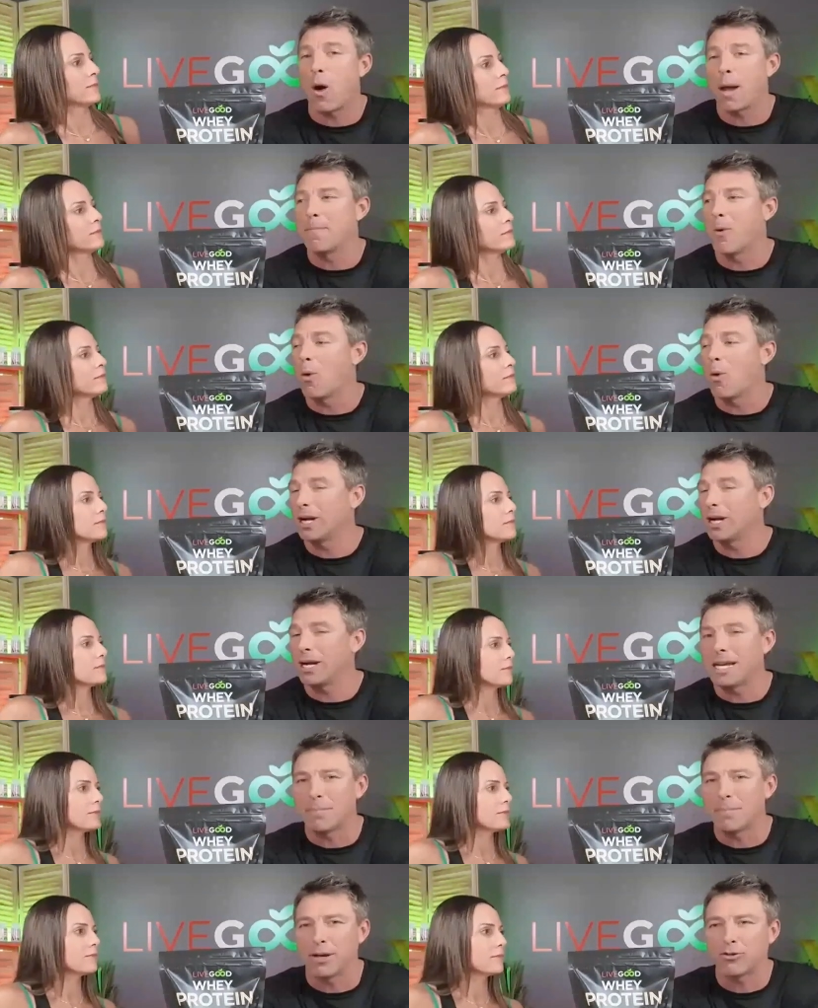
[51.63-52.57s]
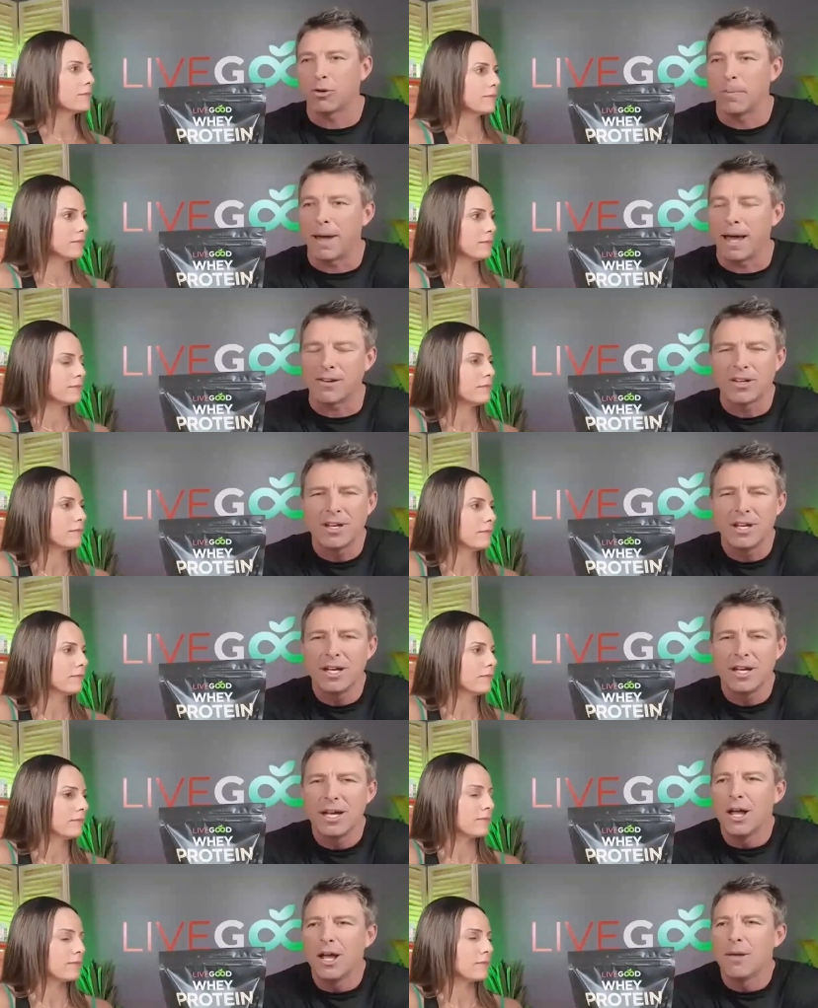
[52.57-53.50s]
Speaker 1: on more lean muscle mass
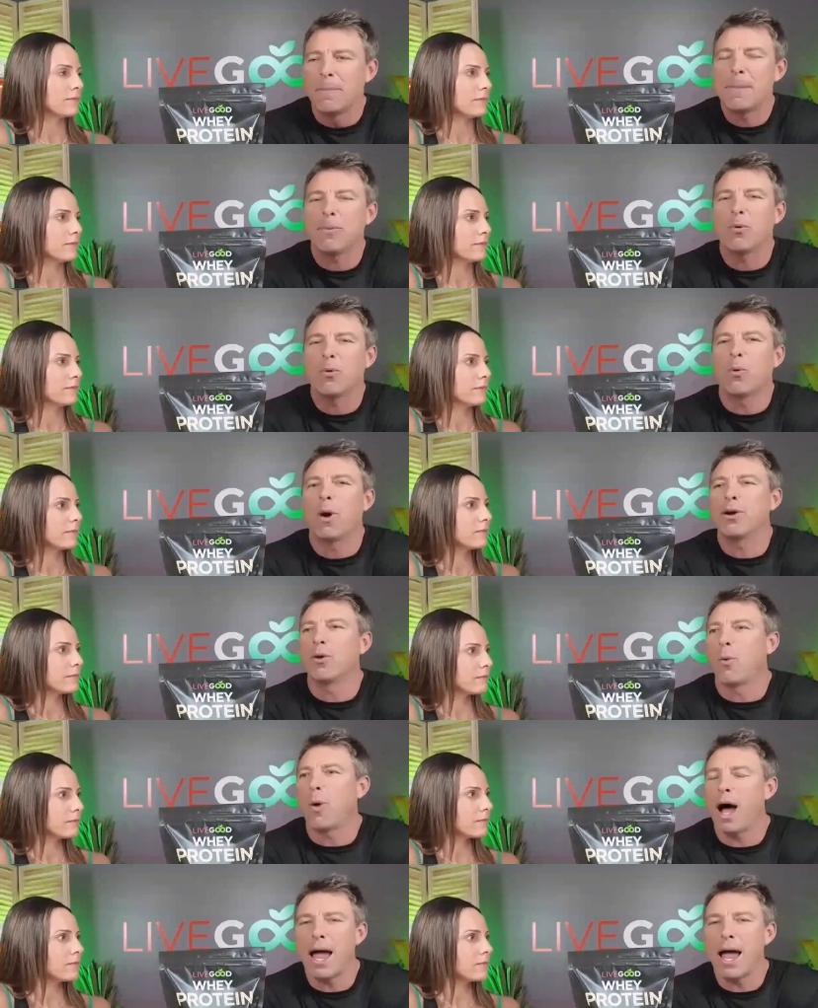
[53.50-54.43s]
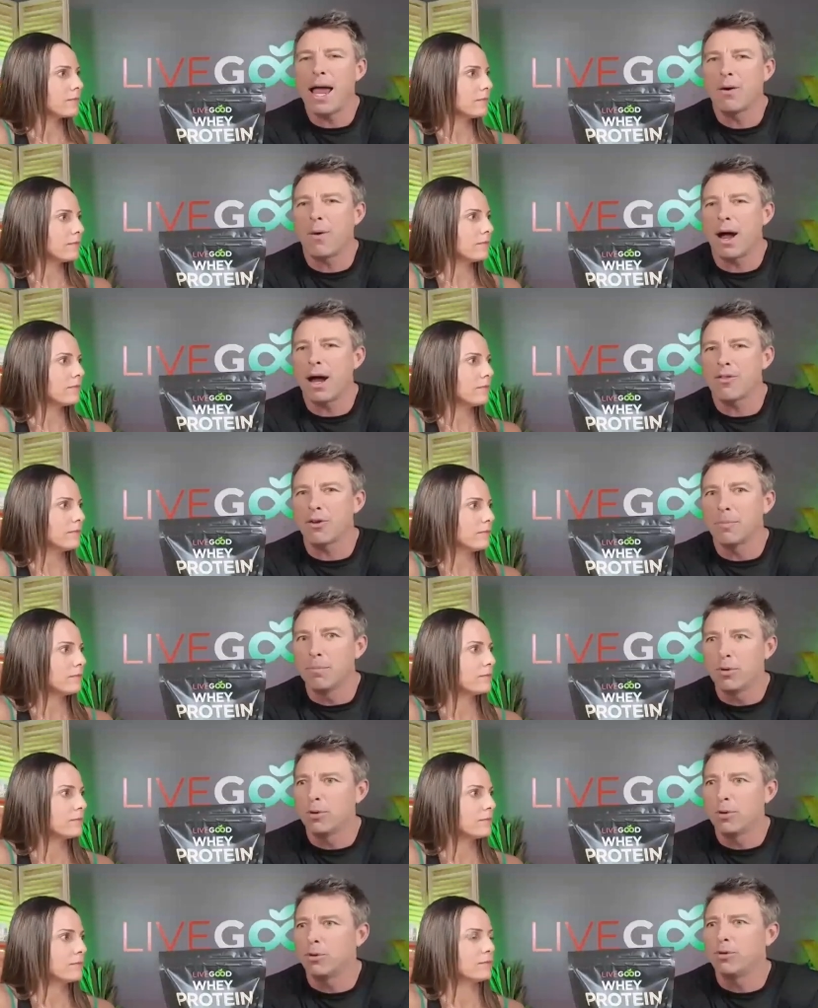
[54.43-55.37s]
people wonder why why are
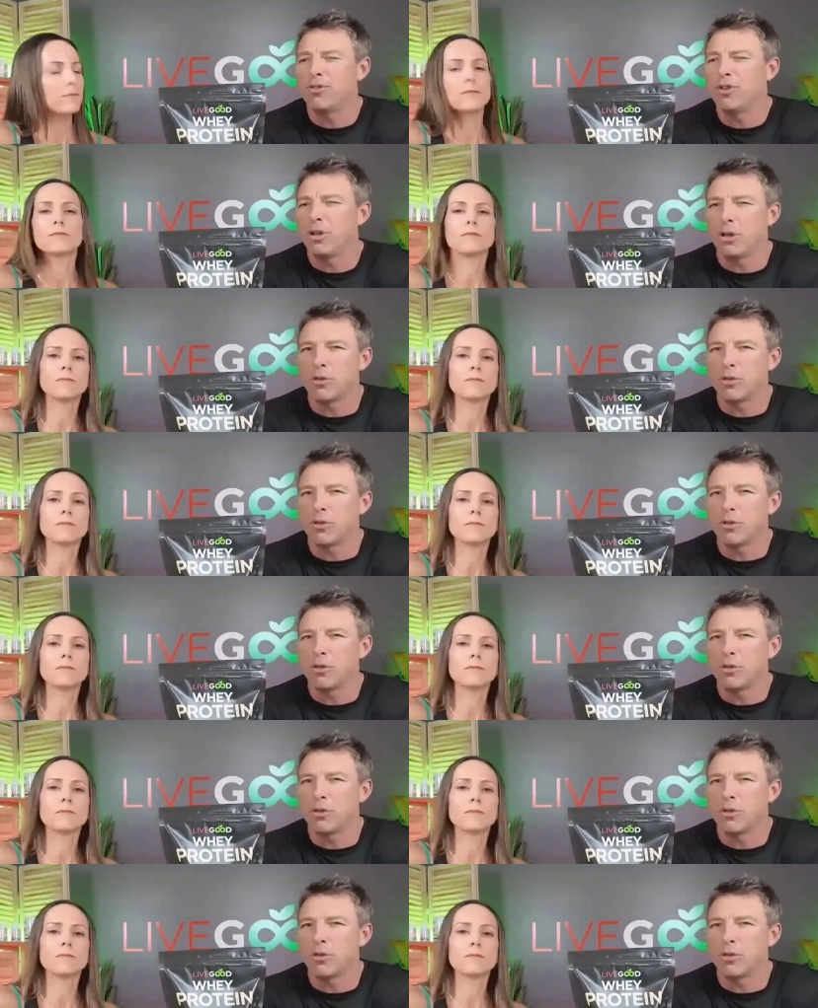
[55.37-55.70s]
their mood